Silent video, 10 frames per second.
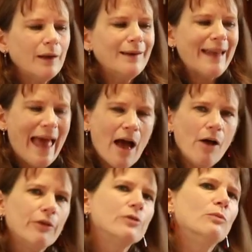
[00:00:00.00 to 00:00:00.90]

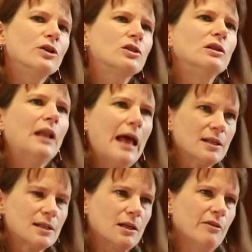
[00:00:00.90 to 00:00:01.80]
now there's much
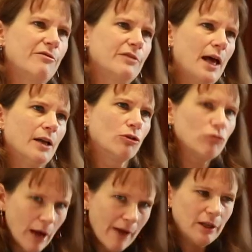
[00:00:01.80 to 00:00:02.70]
less of that
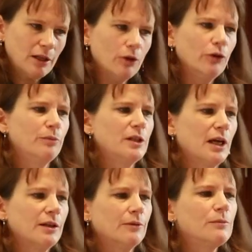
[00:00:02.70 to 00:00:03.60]
gravity to hold them
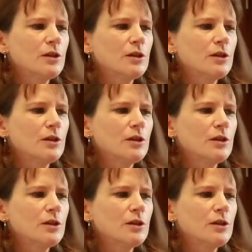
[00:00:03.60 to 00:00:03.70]
together.